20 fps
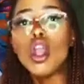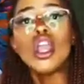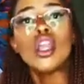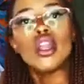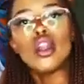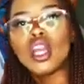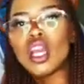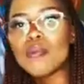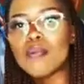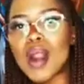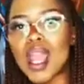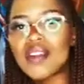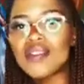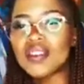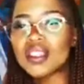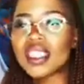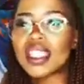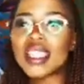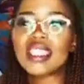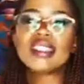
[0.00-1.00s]
You look at
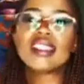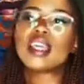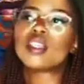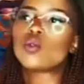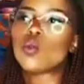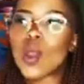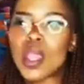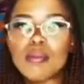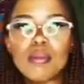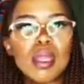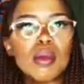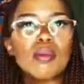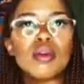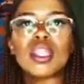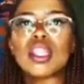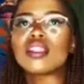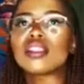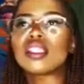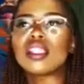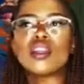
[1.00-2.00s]
private sector, it's white people
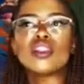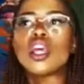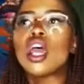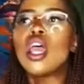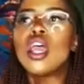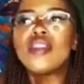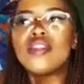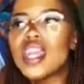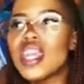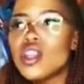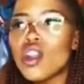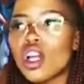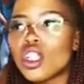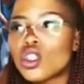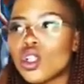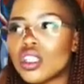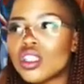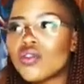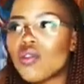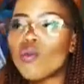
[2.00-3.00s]
that are CEOs. They're not
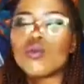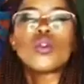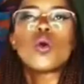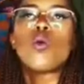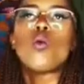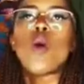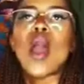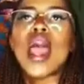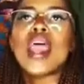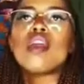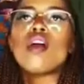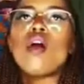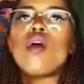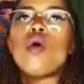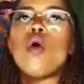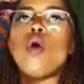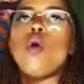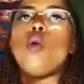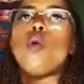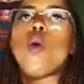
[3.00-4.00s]
so
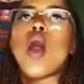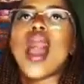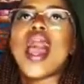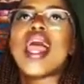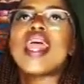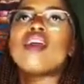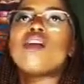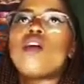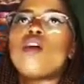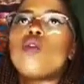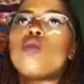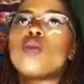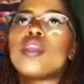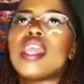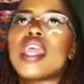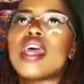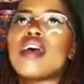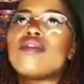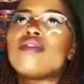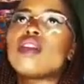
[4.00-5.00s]
why are we
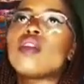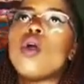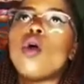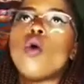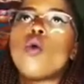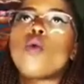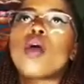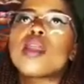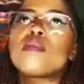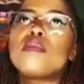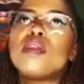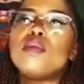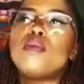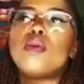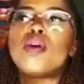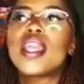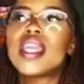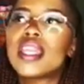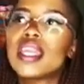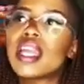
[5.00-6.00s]
having white people
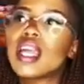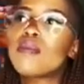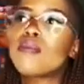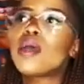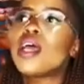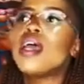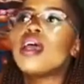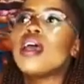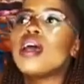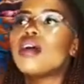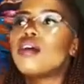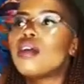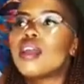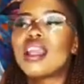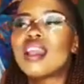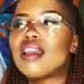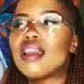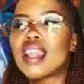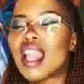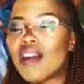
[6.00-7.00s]
heading up
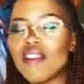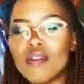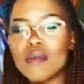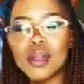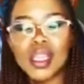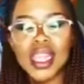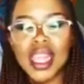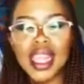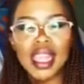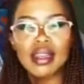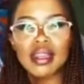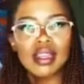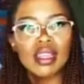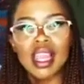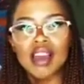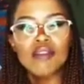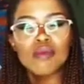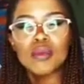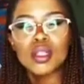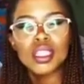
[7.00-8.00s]

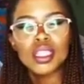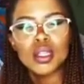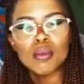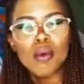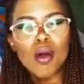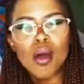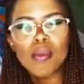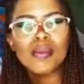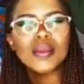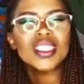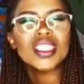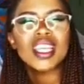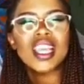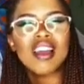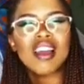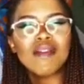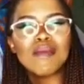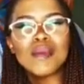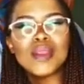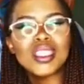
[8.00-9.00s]
government departments and
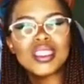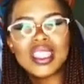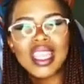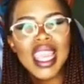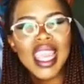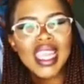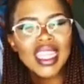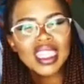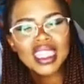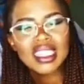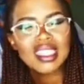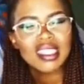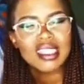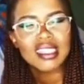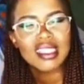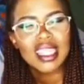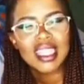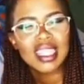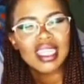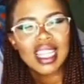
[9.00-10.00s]
government
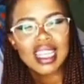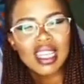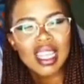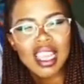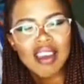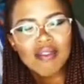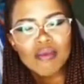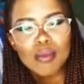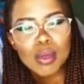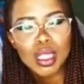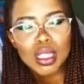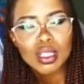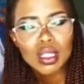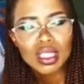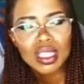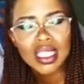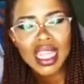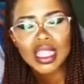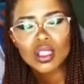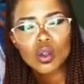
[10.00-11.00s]
agencies and government
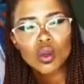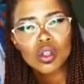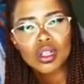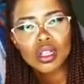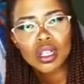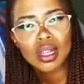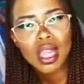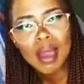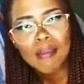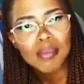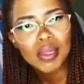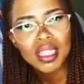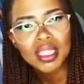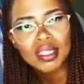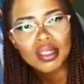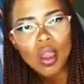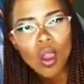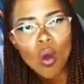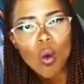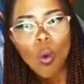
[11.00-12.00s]
state-owned
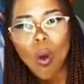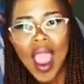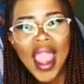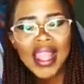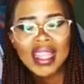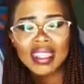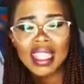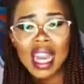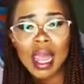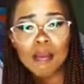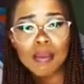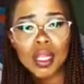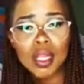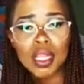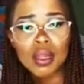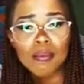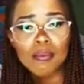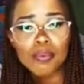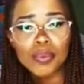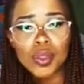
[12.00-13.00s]
companies? Why is that
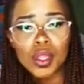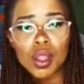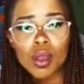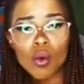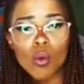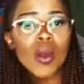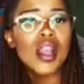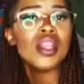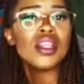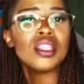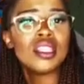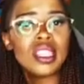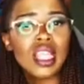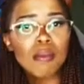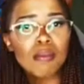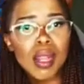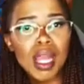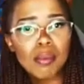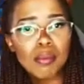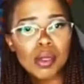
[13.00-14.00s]
happening? Where do you see a
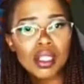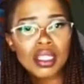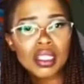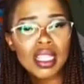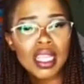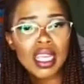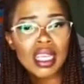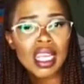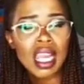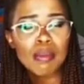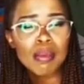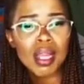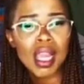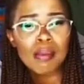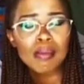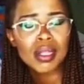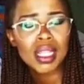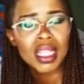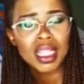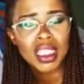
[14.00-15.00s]
black person heading up a
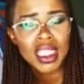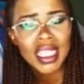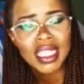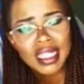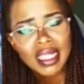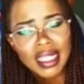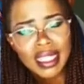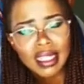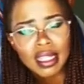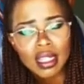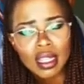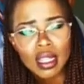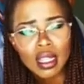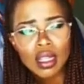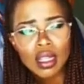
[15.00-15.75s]
company, the JSE?